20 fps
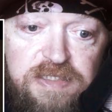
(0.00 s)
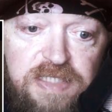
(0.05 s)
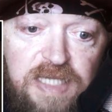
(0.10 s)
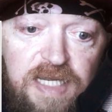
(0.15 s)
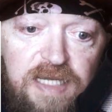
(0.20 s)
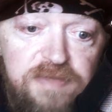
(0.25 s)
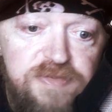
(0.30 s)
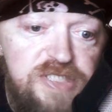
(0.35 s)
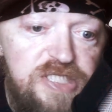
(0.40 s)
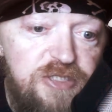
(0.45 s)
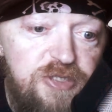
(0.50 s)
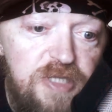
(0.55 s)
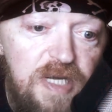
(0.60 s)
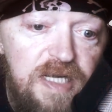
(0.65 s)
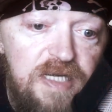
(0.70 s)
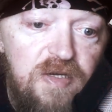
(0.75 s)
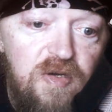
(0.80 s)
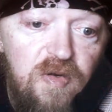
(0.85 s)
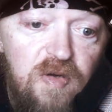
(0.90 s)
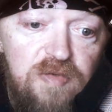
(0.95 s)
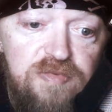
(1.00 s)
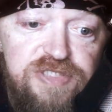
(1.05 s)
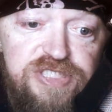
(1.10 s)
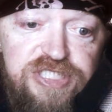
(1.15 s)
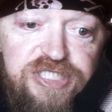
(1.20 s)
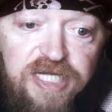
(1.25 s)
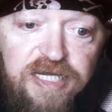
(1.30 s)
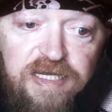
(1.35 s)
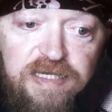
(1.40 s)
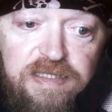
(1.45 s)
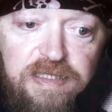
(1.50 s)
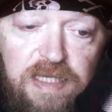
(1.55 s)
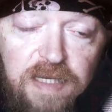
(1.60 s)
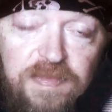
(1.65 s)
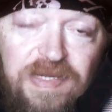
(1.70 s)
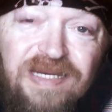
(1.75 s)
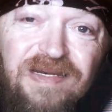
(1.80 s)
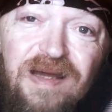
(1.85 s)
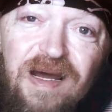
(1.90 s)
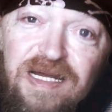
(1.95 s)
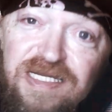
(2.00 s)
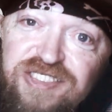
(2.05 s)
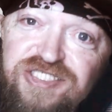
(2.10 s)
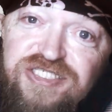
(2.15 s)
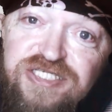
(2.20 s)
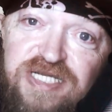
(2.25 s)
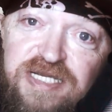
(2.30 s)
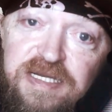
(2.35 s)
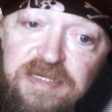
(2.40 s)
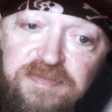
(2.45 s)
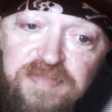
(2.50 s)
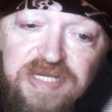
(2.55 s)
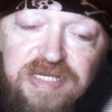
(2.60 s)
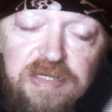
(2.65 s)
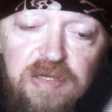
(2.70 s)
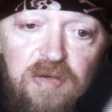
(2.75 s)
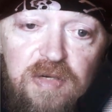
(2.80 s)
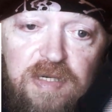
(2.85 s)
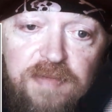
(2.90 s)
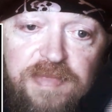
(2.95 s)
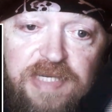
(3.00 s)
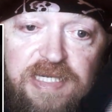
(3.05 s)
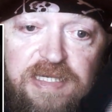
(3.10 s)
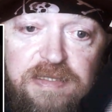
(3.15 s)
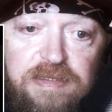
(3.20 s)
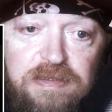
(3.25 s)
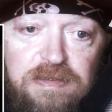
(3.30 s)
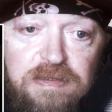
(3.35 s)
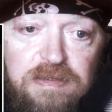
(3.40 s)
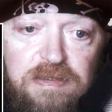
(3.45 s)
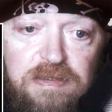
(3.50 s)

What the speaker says: Damn, she drank her own shit. I mean, not shit, but you know what I mean.